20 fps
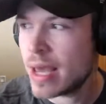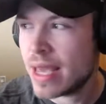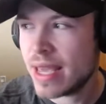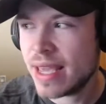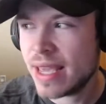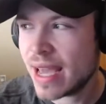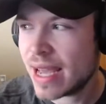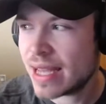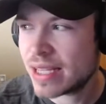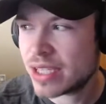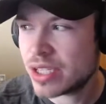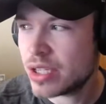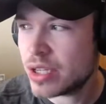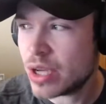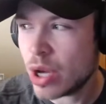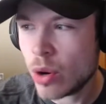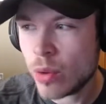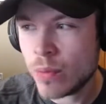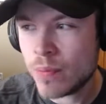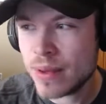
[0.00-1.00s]
He has
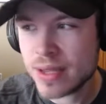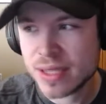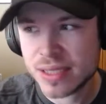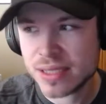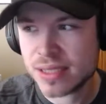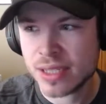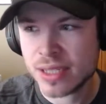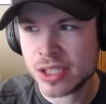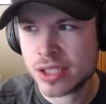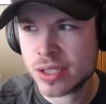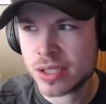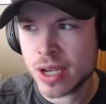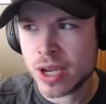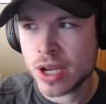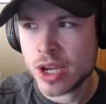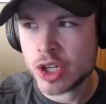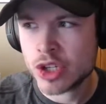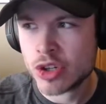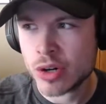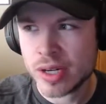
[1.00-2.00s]
no business
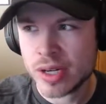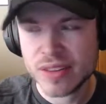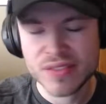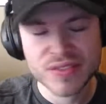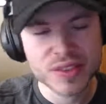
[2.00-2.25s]
trying to